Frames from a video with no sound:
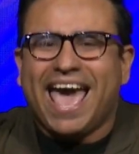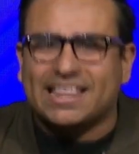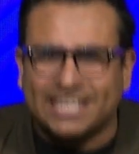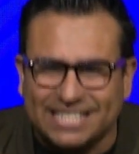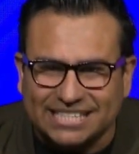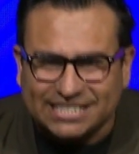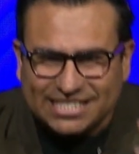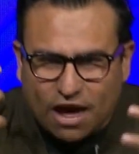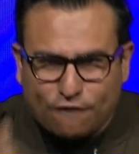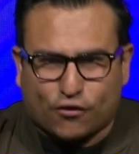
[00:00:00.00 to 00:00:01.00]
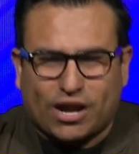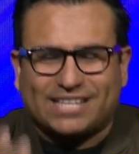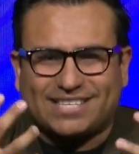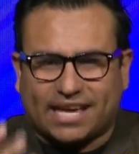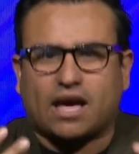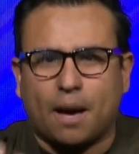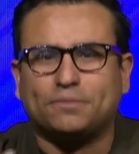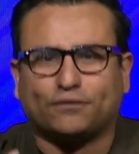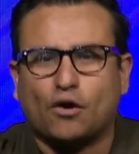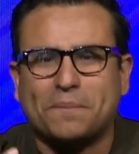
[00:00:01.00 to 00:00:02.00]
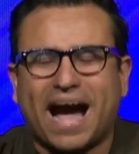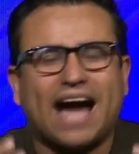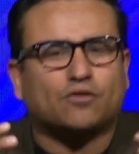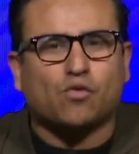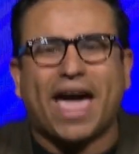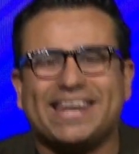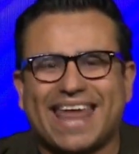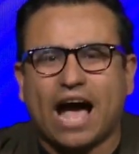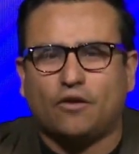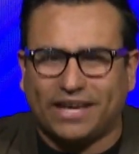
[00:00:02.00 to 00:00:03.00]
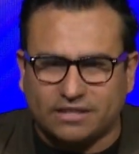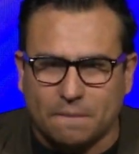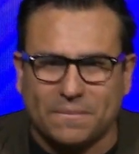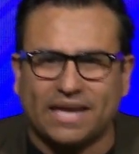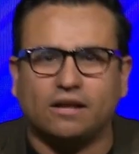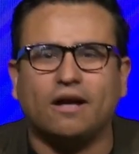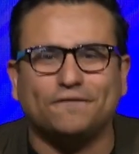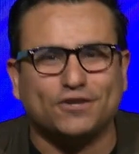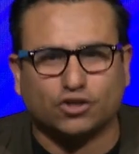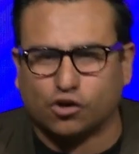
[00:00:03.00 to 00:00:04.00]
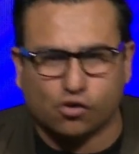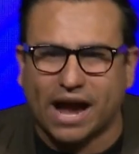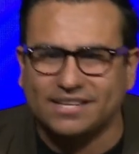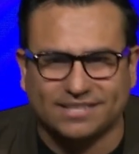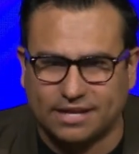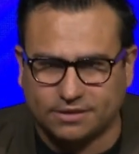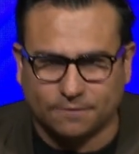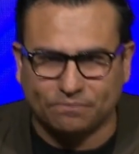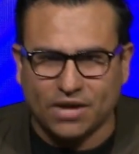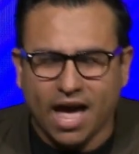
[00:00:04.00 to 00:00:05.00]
and the deliverance that comes from God right now in the middle of this crisis.